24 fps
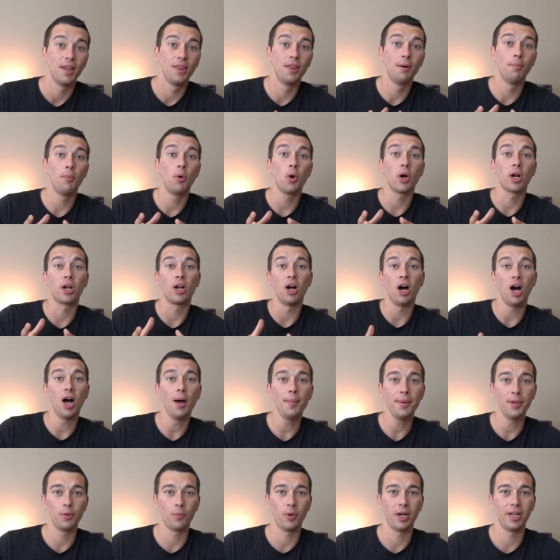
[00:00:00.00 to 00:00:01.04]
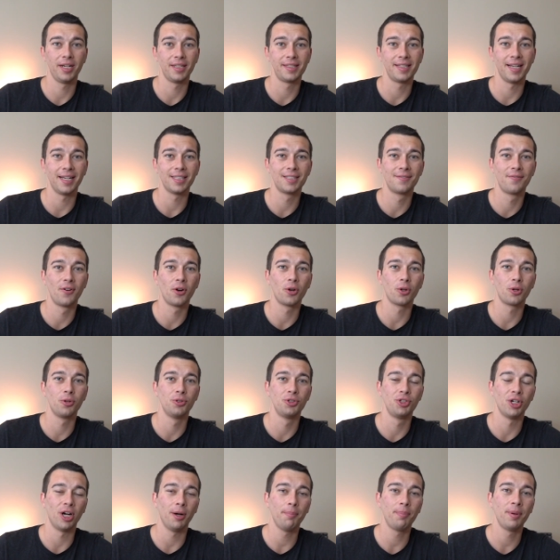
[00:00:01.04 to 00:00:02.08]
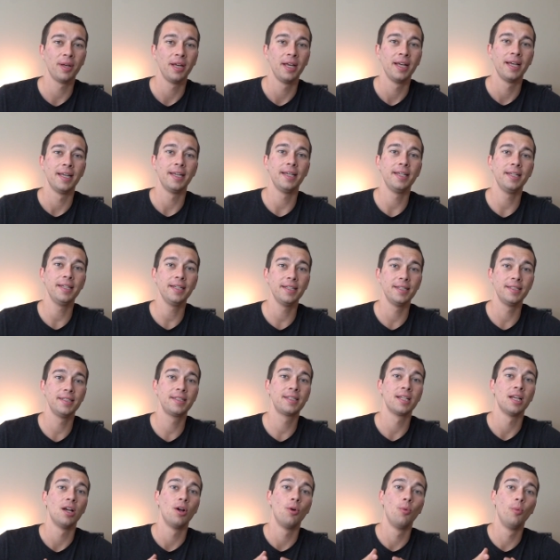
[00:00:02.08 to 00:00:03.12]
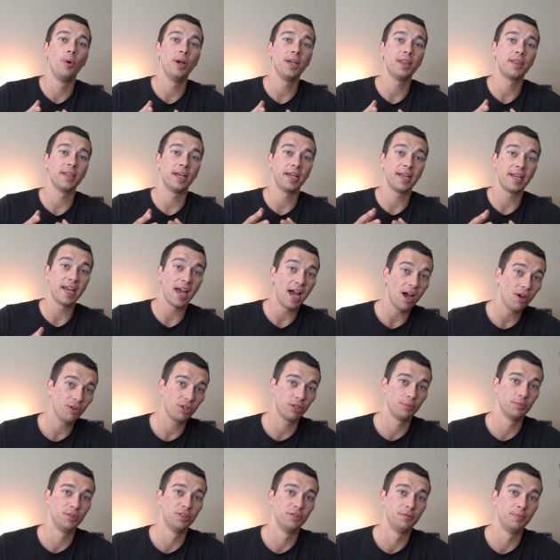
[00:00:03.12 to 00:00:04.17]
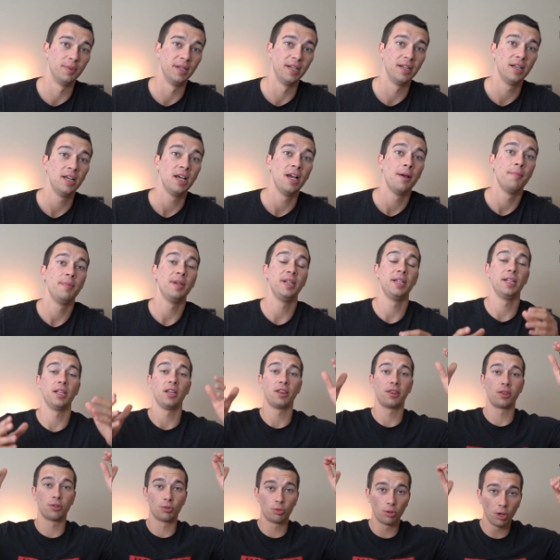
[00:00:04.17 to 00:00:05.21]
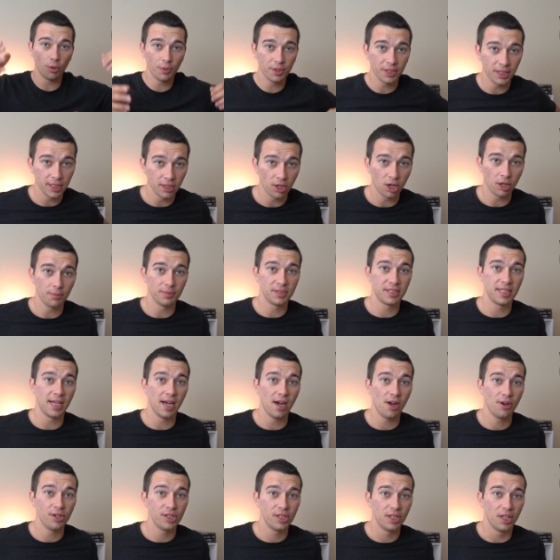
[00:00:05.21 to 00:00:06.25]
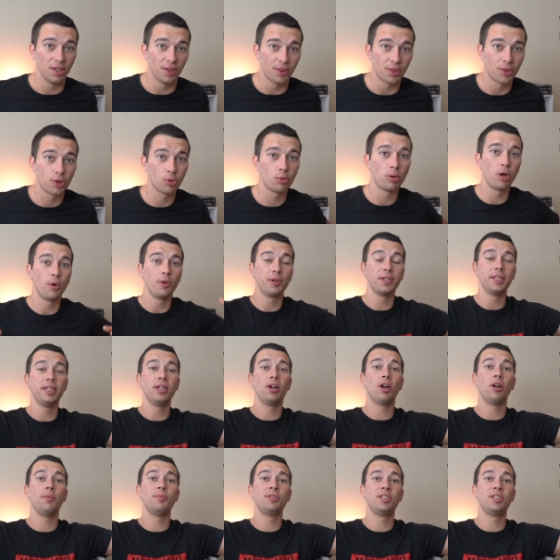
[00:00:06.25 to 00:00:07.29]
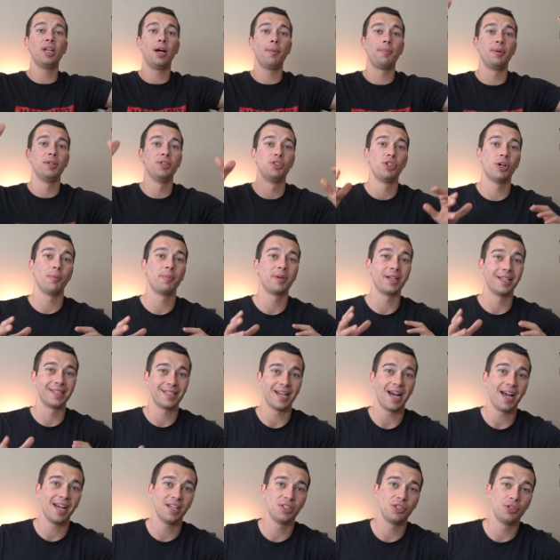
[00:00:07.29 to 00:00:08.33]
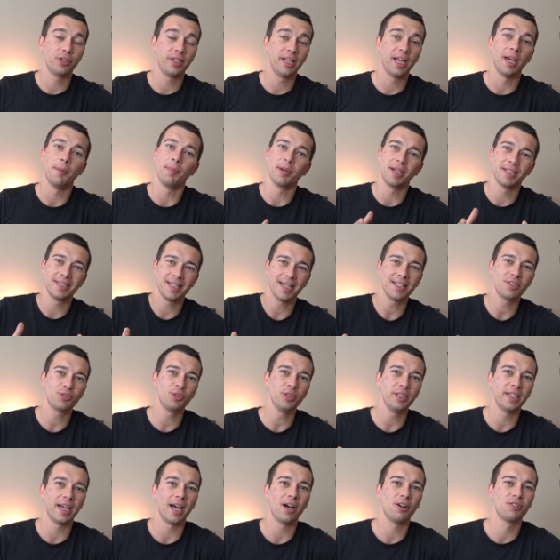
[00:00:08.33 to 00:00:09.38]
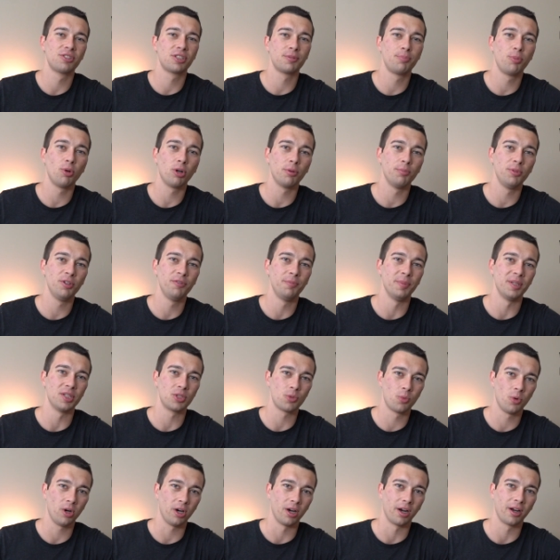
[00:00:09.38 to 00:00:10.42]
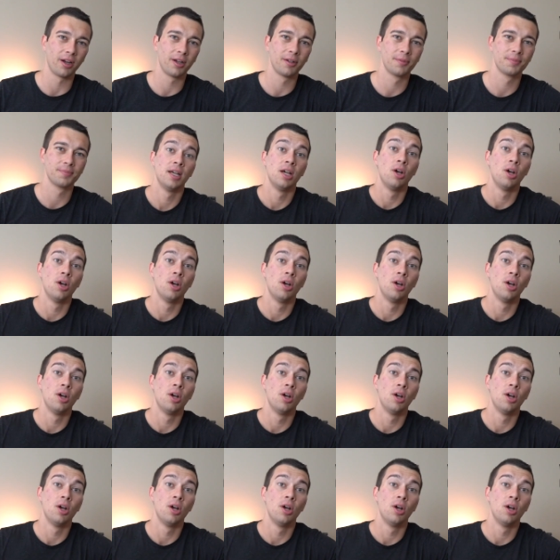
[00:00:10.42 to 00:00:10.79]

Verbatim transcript: The more common way to test vertical jump is with a counter movement, meaning throwing the arms down and then throwing the arms up and jumping as high as you can, because that's really how sport movements work.